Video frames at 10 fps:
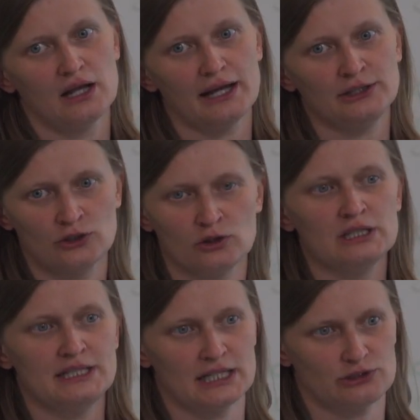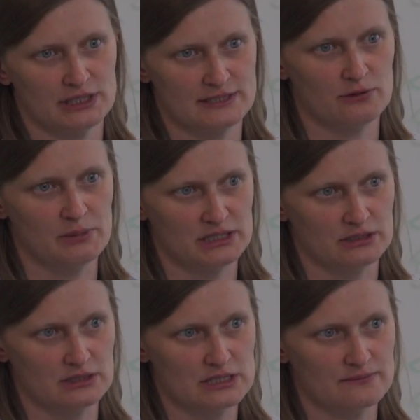and nonlinear
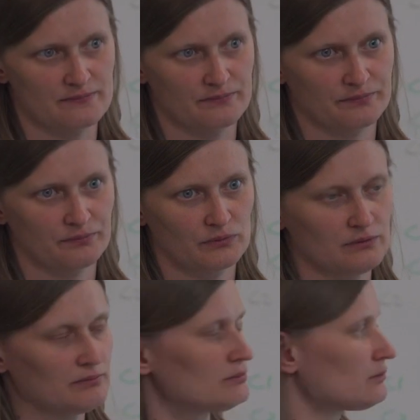transformations. Hmm?